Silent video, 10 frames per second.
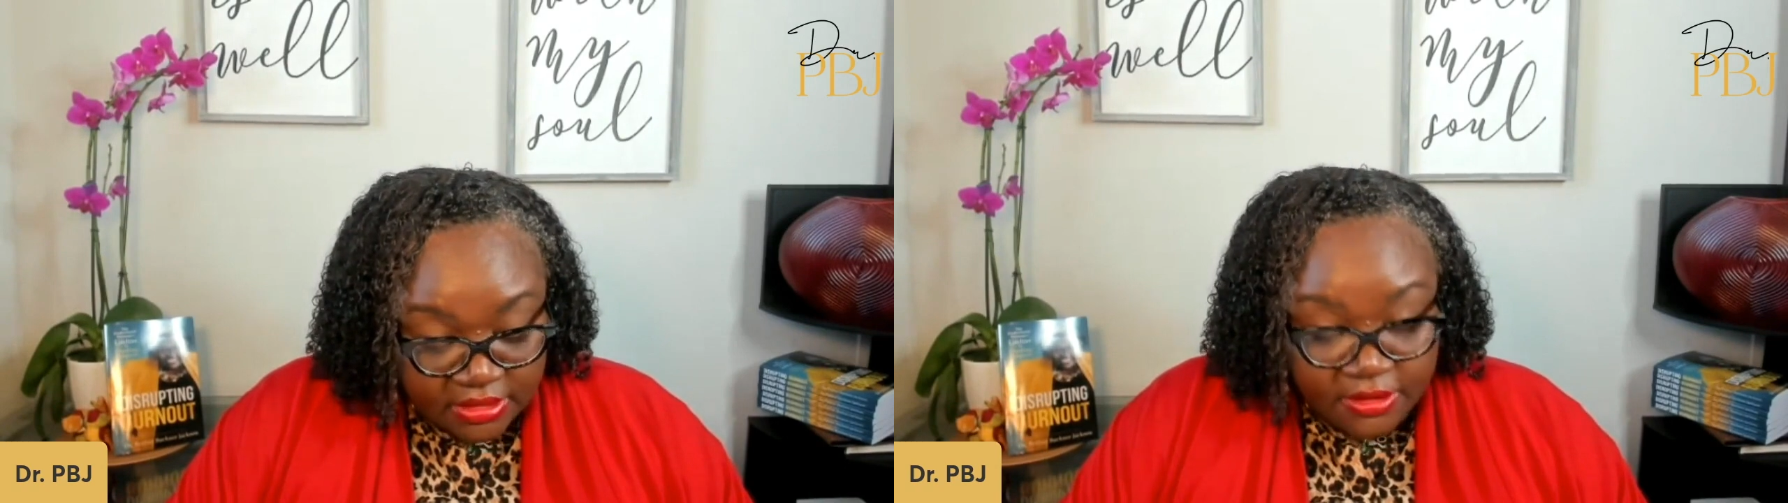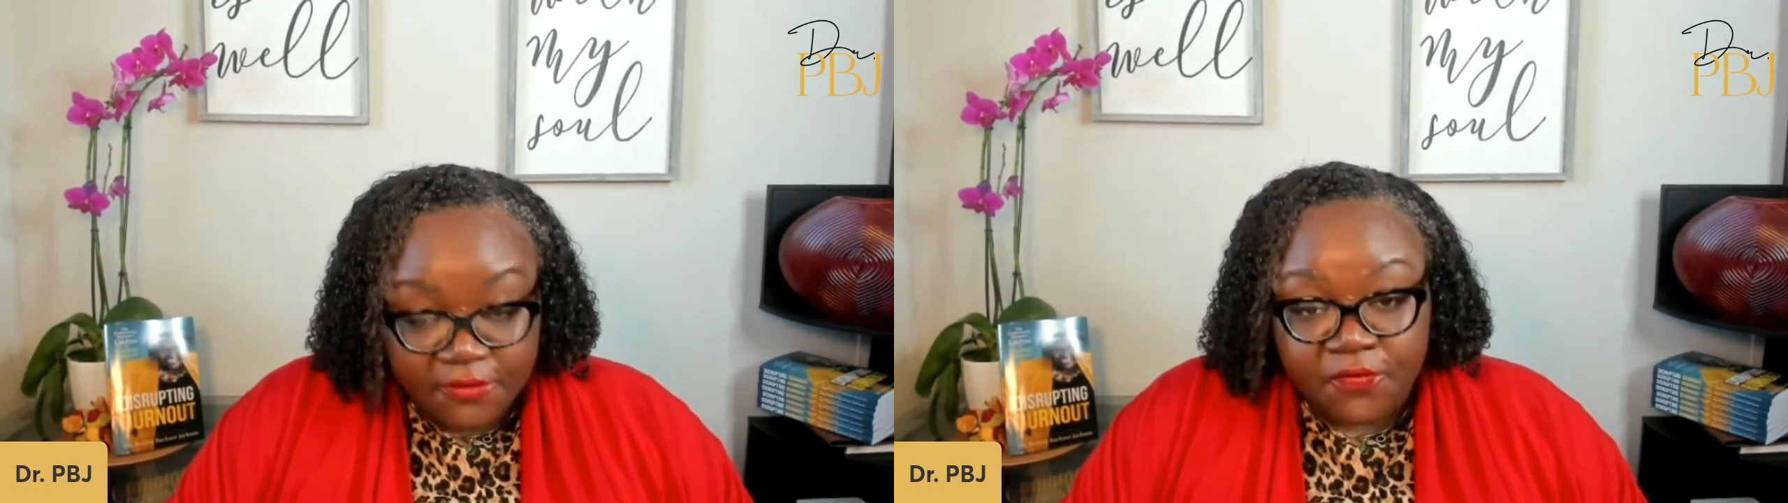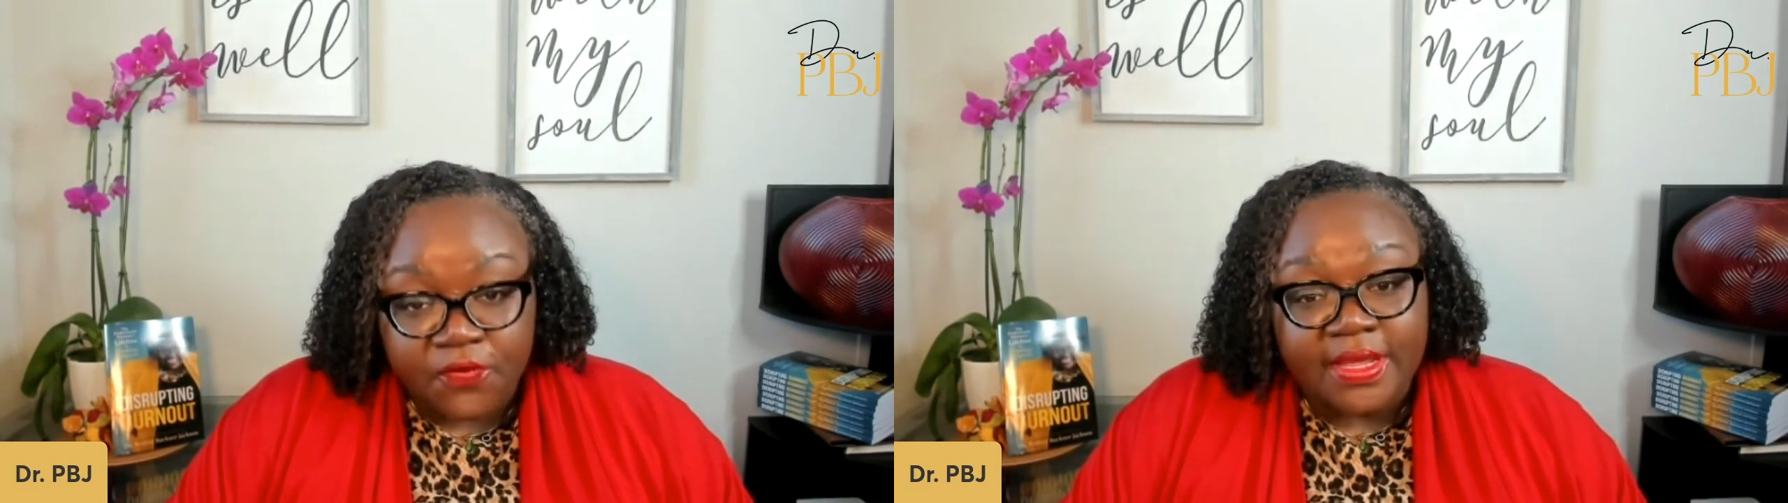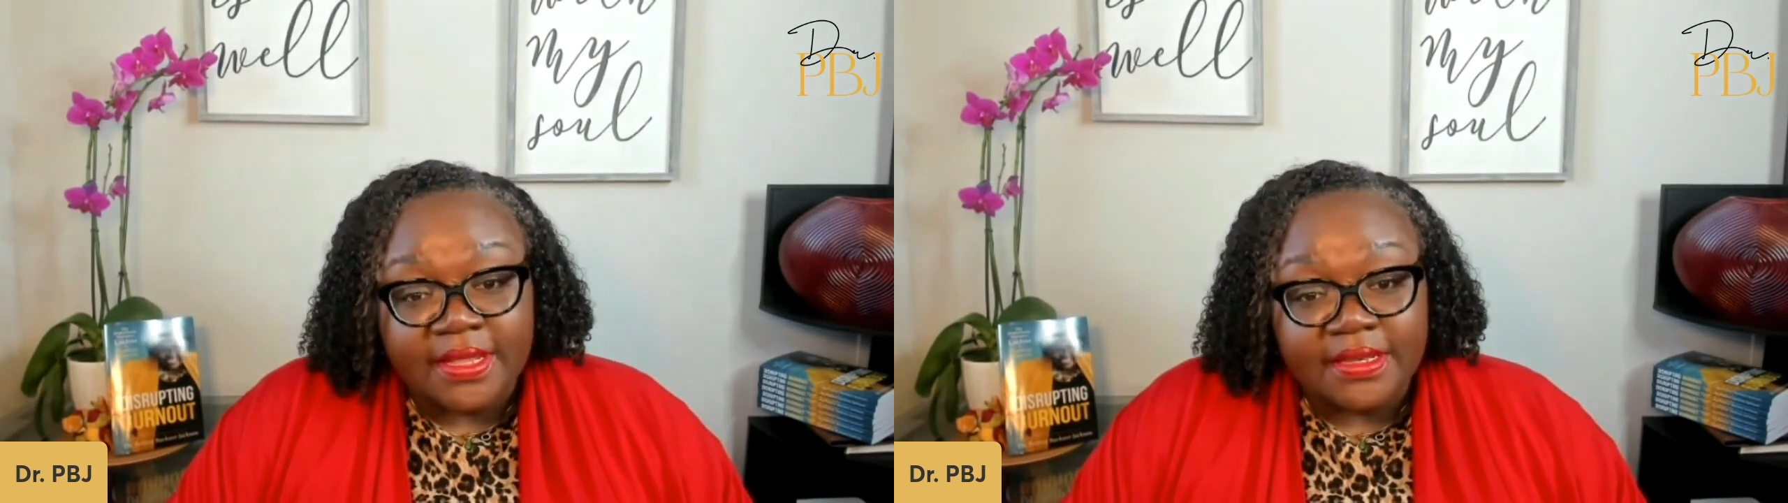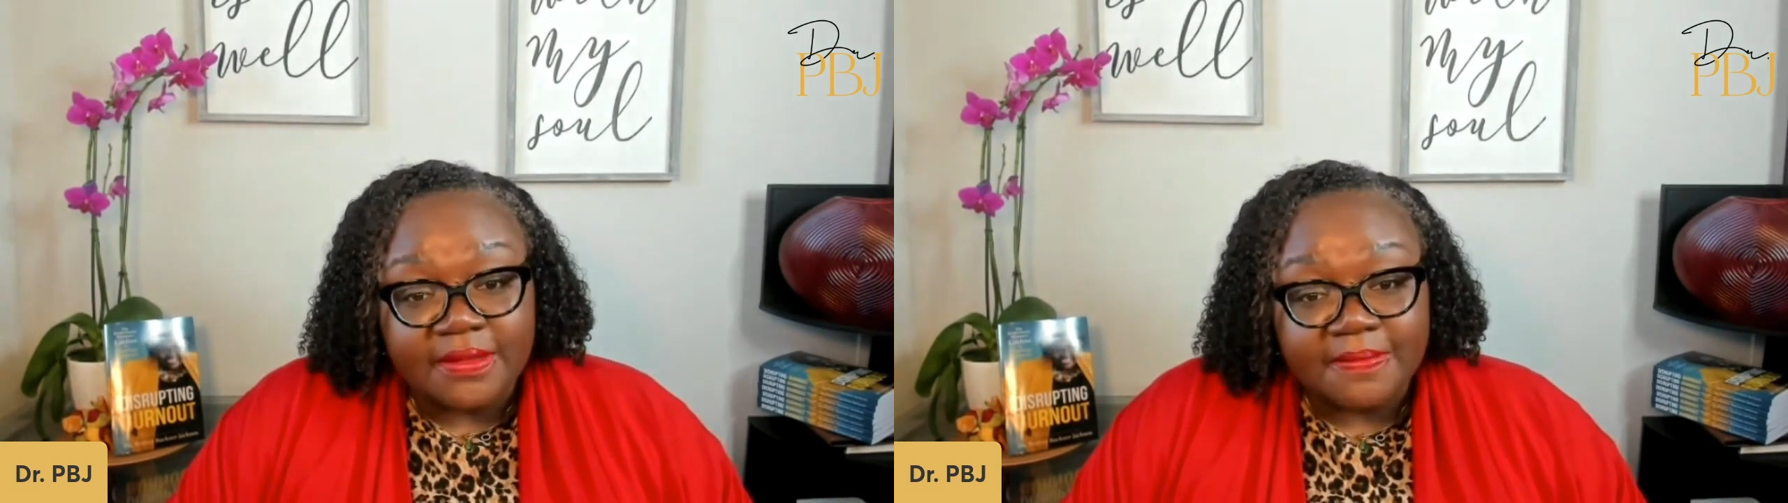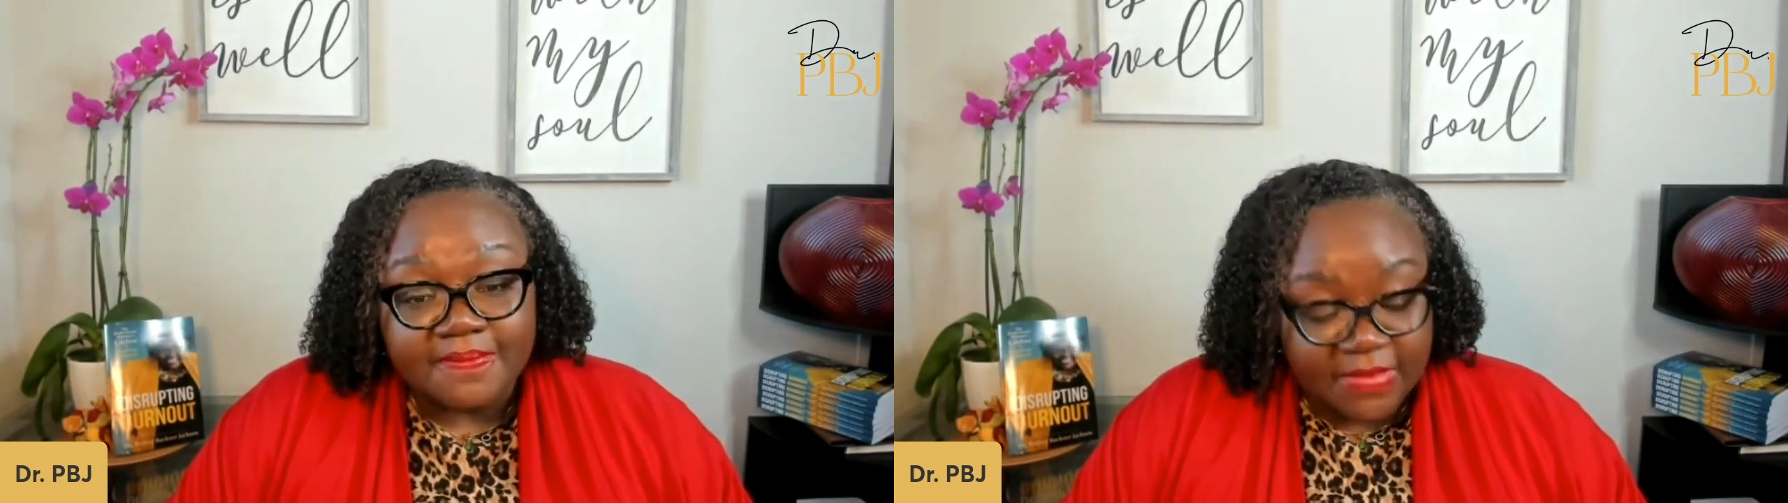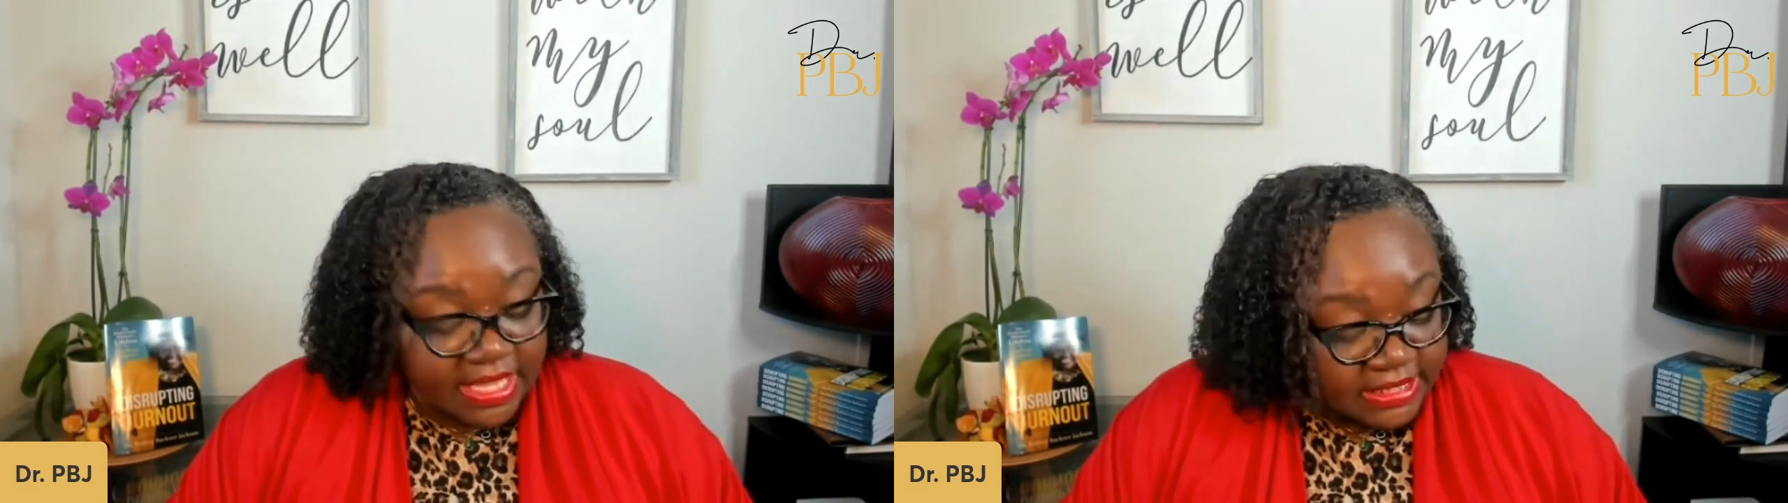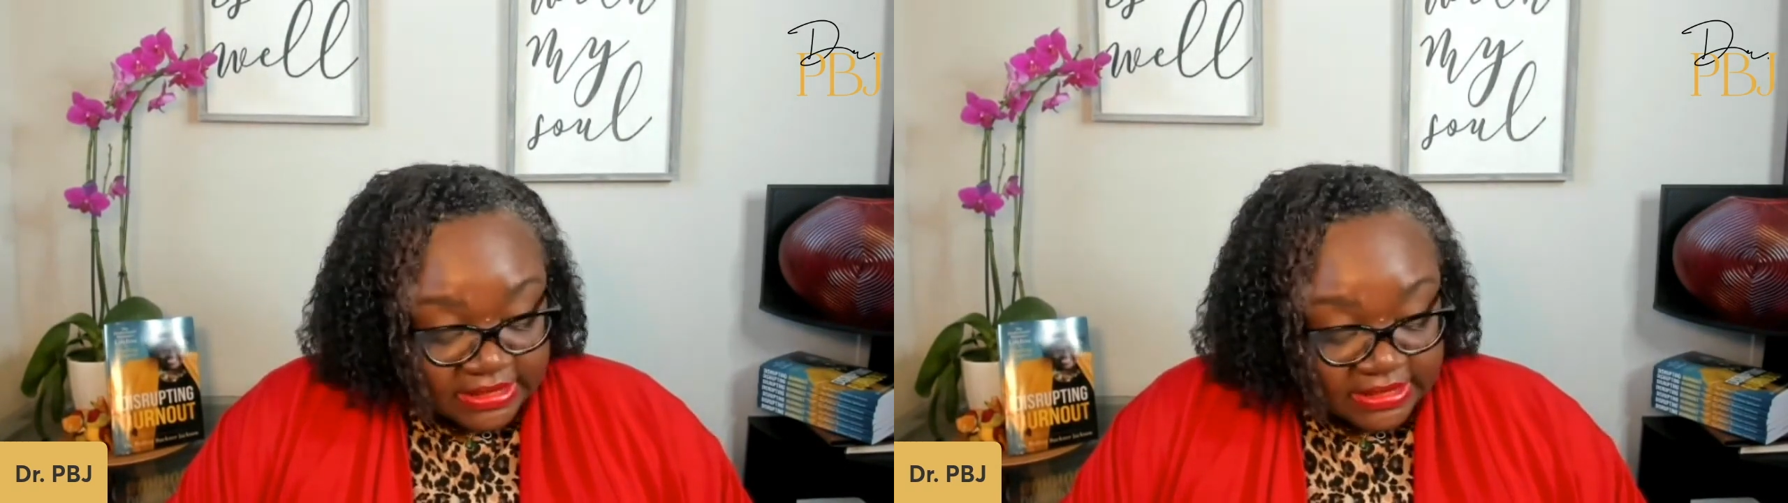Friend, it's